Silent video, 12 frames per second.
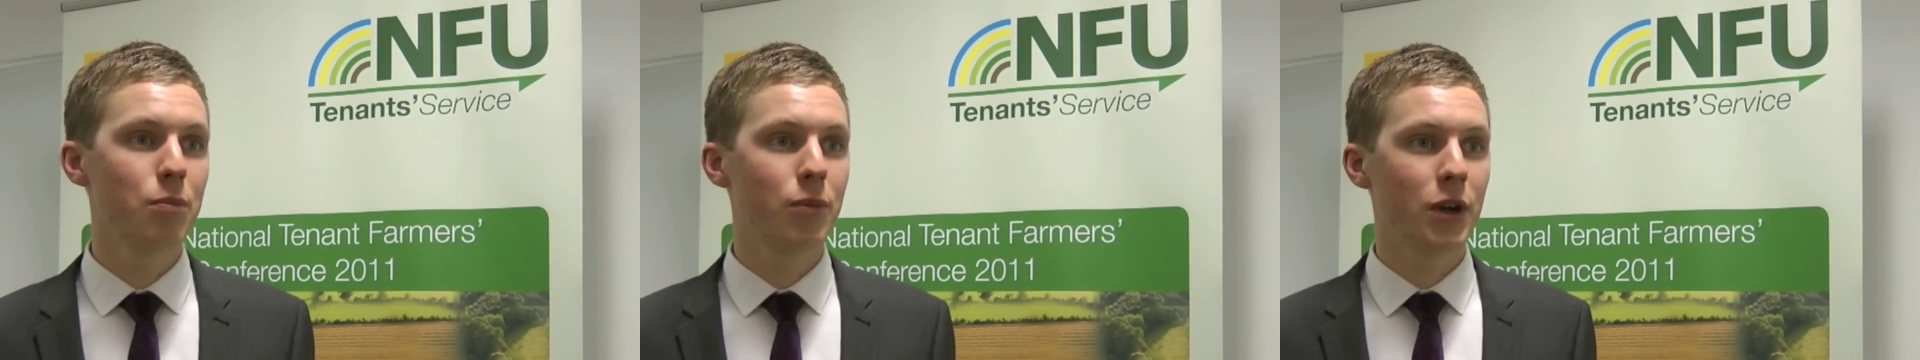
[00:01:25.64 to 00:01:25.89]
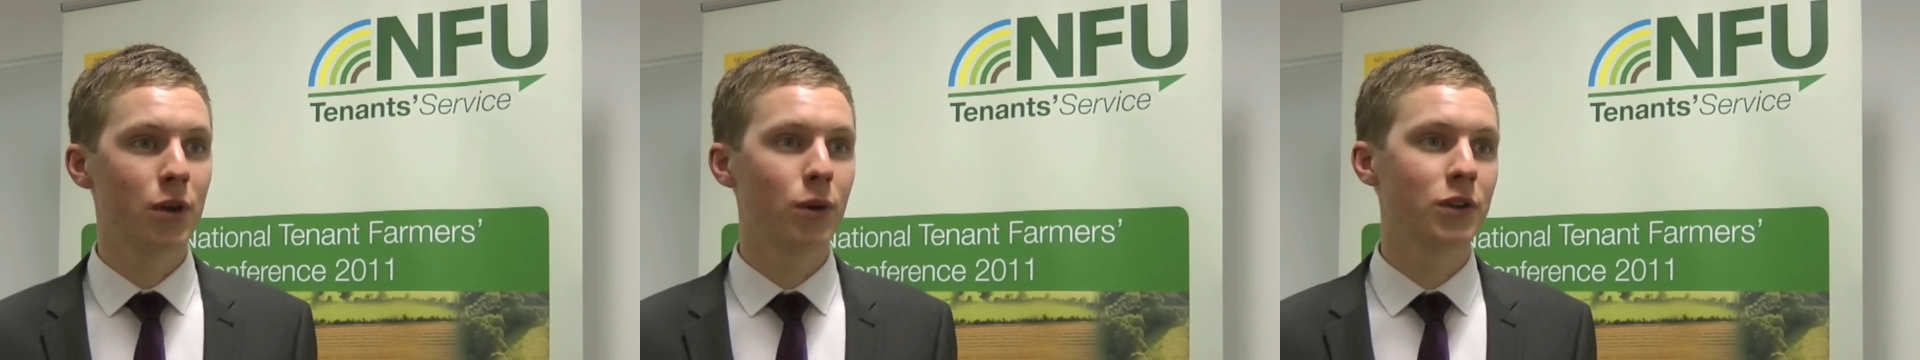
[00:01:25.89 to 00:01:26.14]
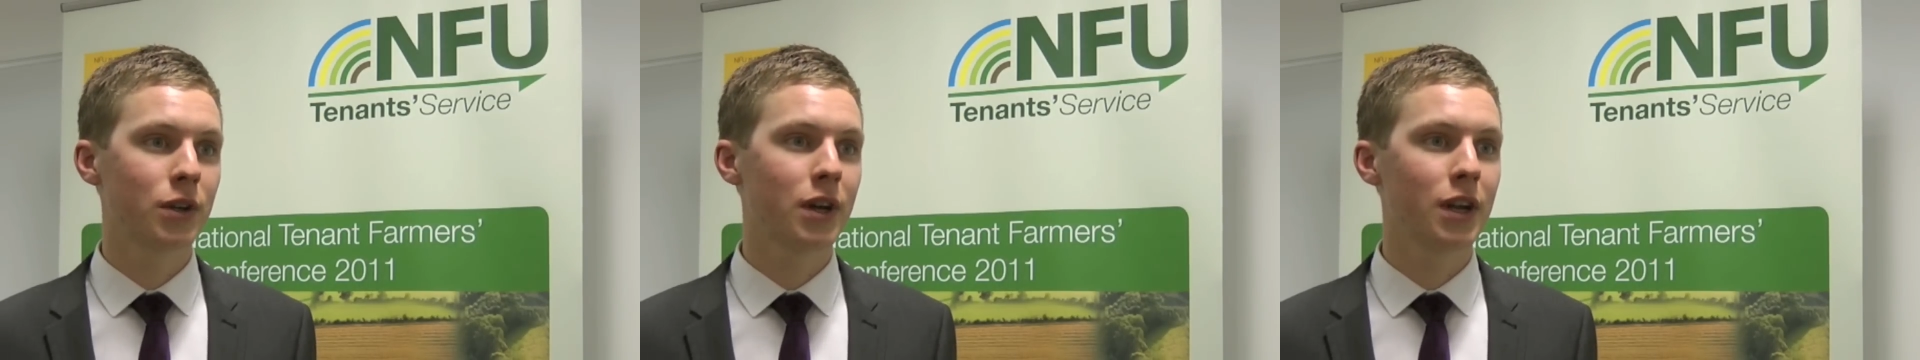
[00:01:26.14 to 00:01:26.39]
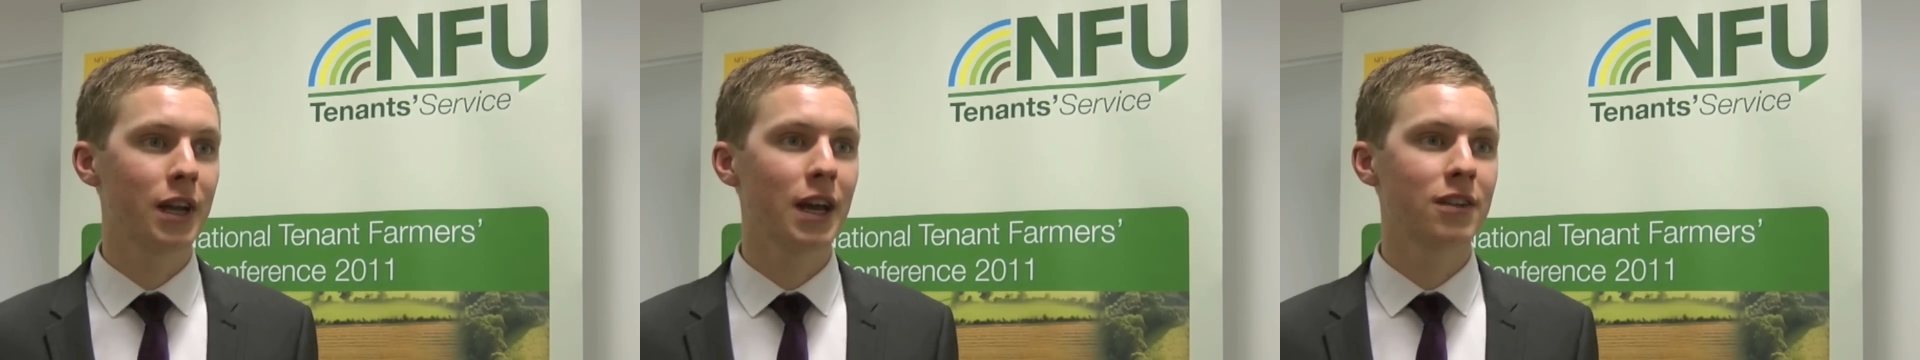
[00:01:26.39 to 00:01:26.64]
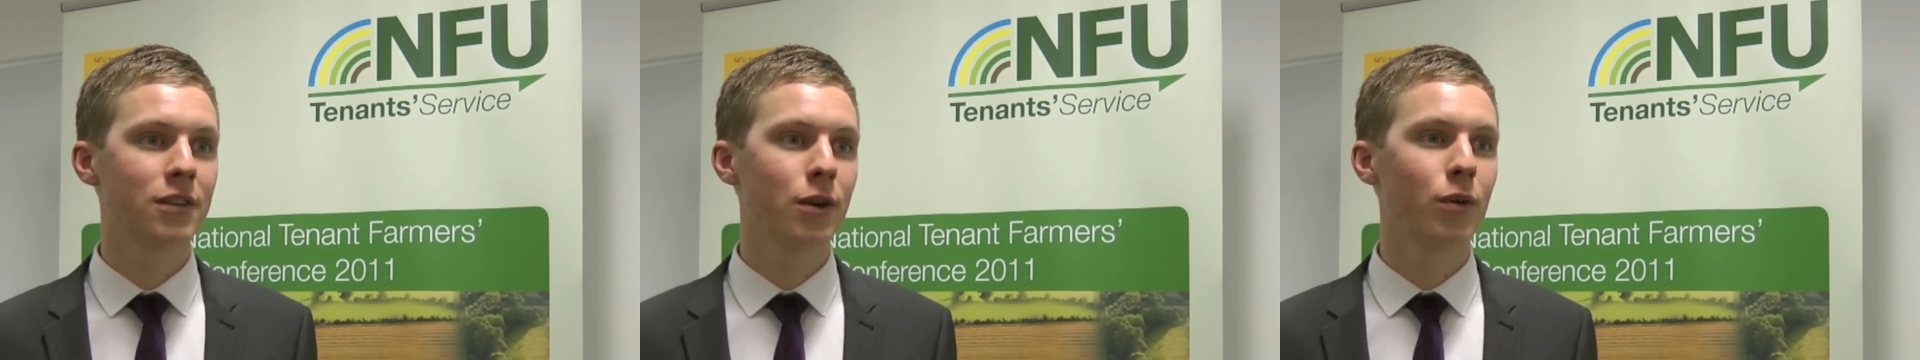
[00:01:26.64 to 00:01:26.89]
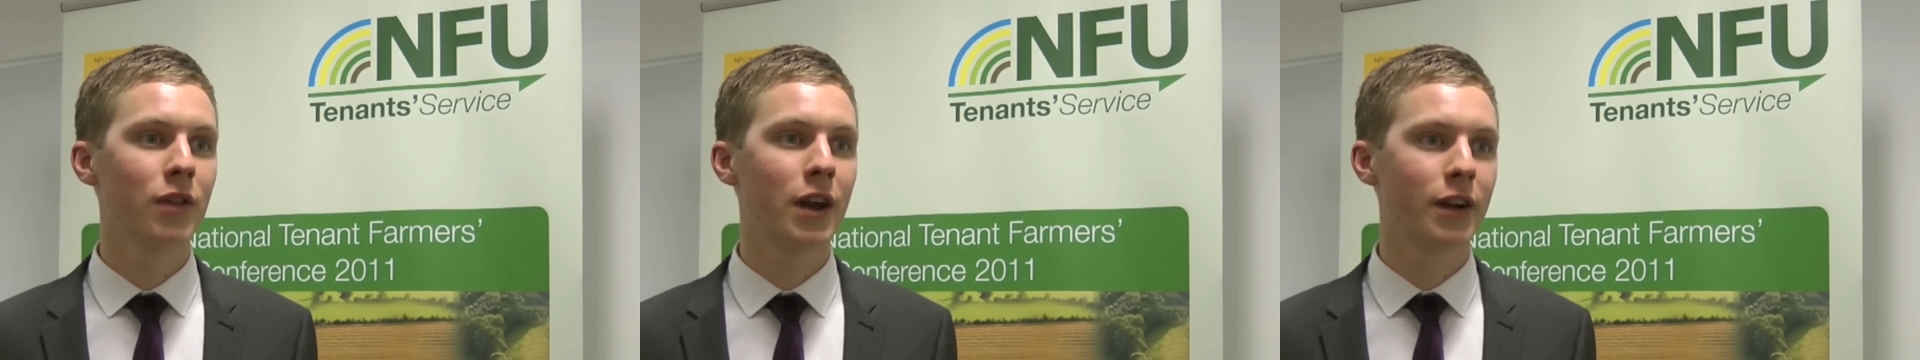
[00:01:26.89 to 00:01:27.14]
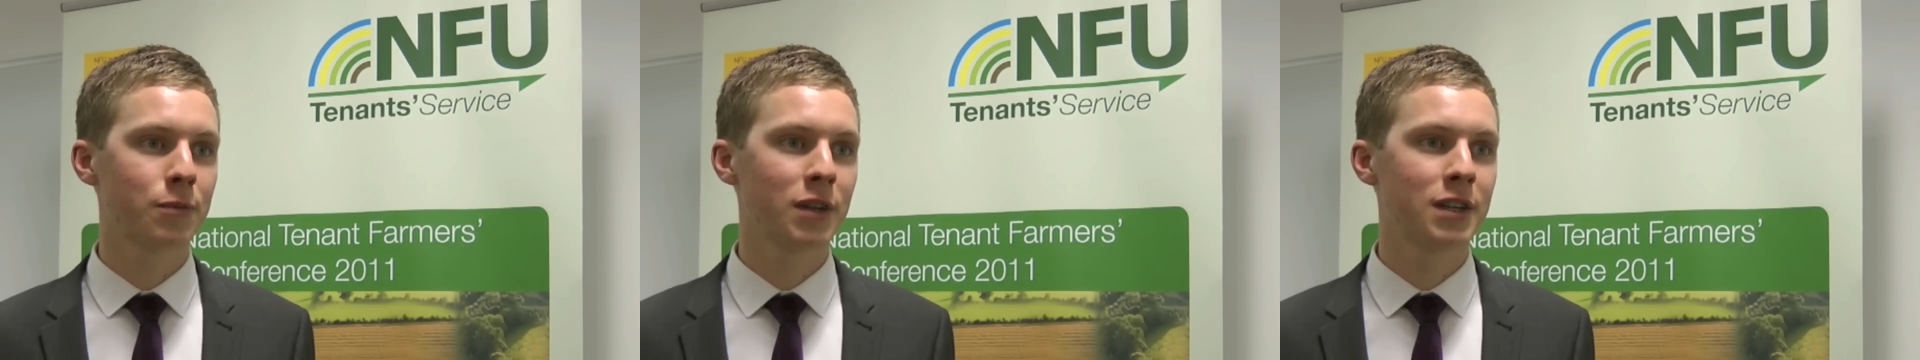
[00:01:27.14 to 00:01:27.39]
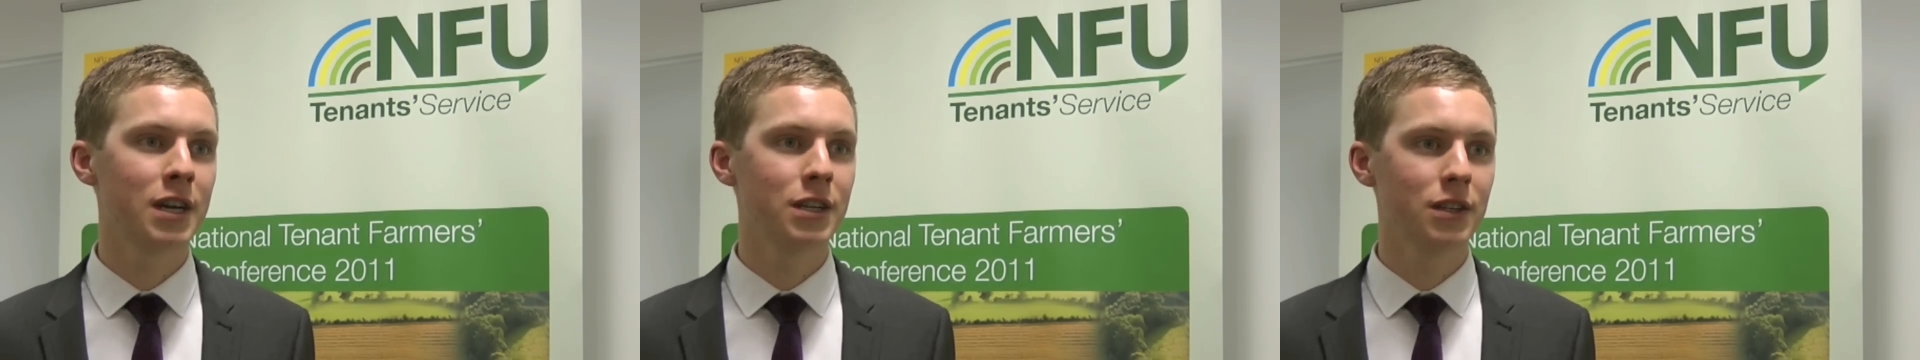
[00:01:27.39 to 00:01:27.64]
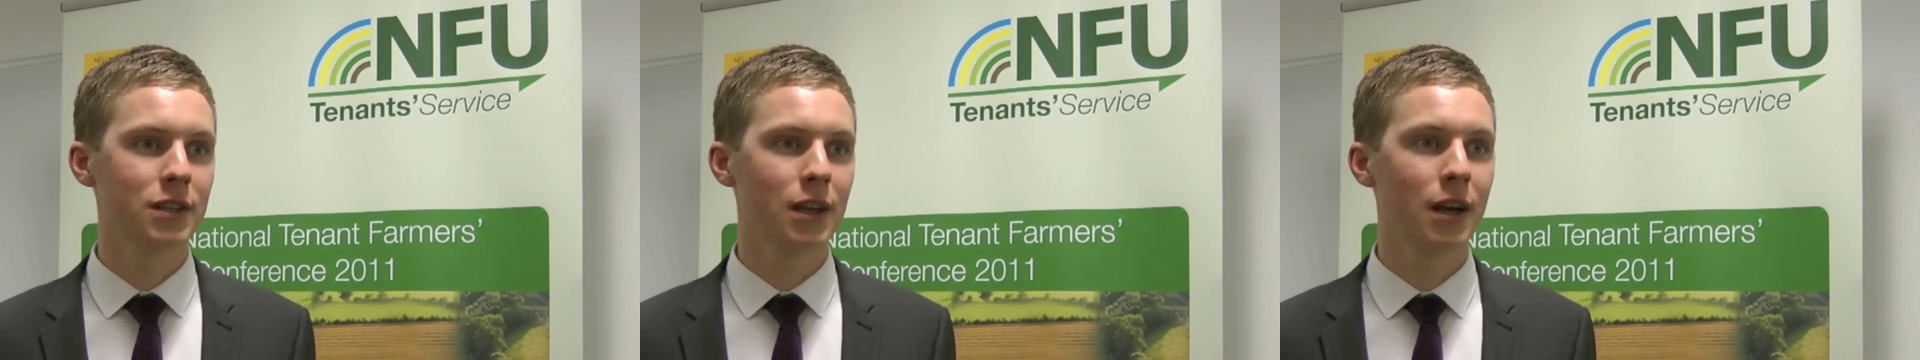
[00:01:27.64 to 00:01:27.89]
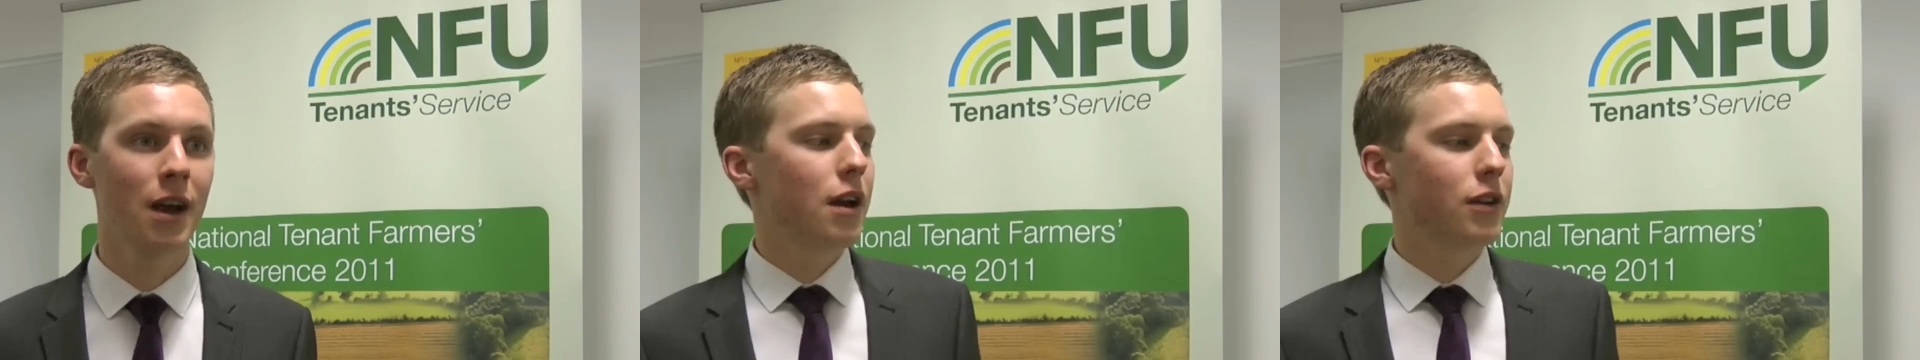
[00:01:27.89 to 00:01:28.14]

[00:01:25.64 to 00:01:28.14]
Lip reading: But you also kind of get to know what their expectations are.